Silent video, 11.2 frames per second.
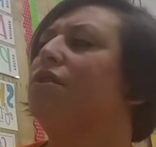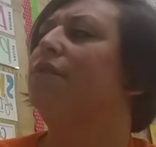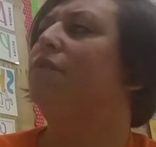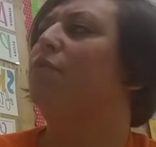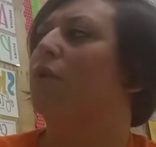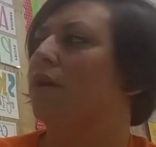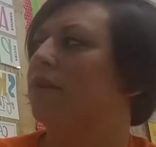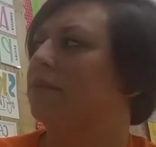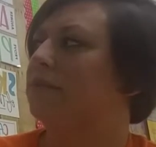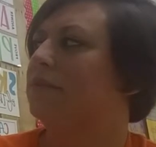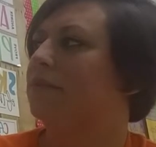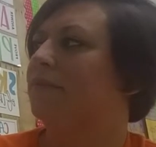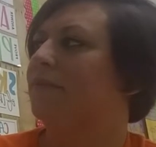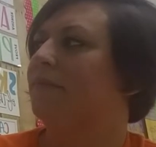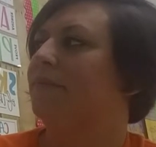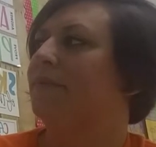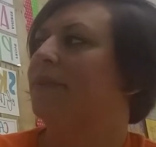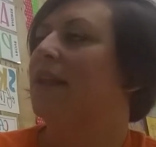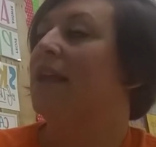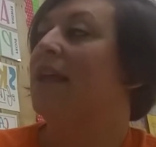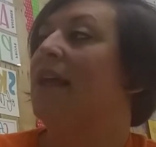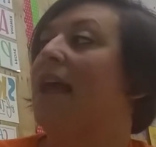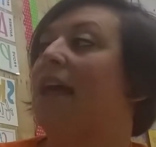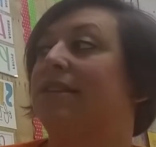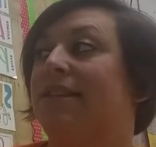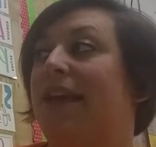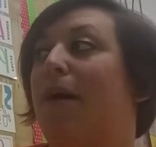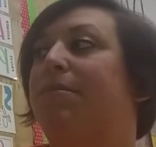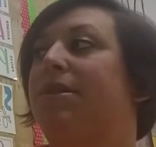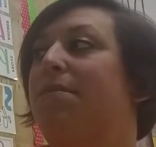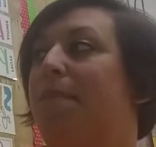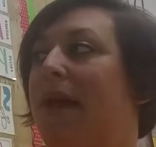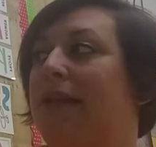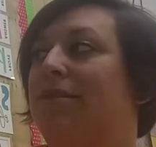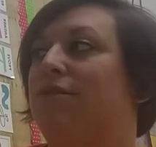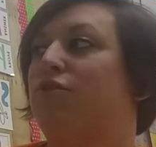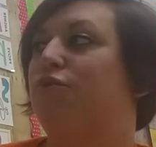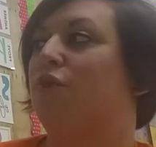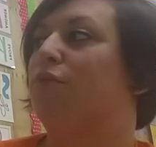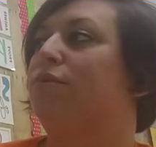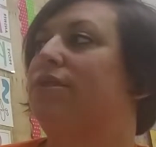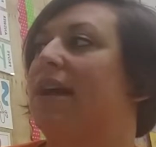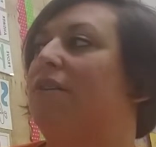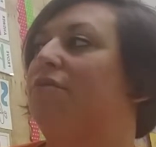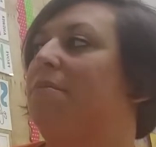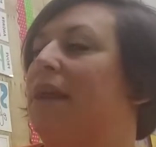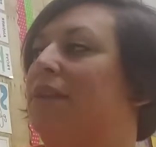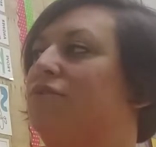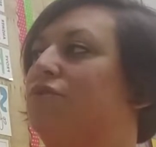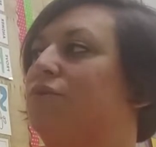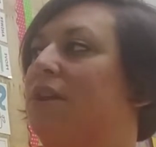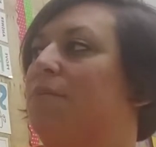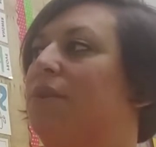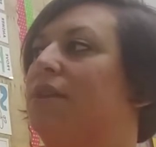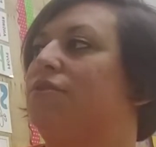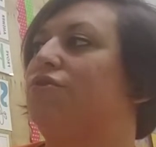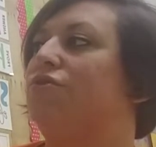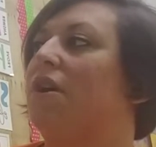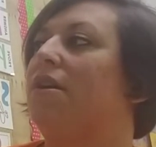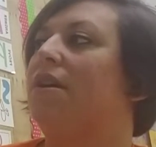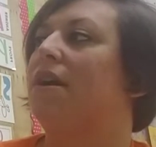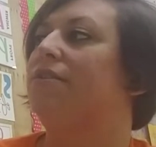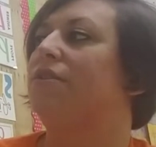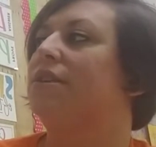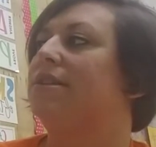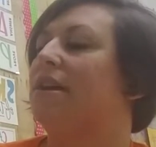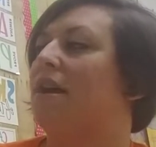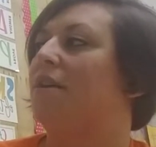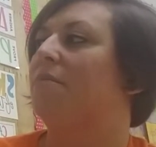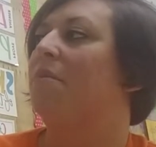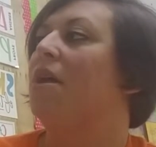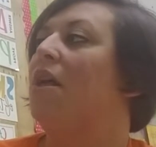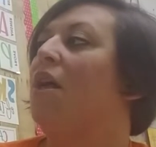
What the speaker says: of the World. As Captain Bates strode down Main Street with his trunk under his arm,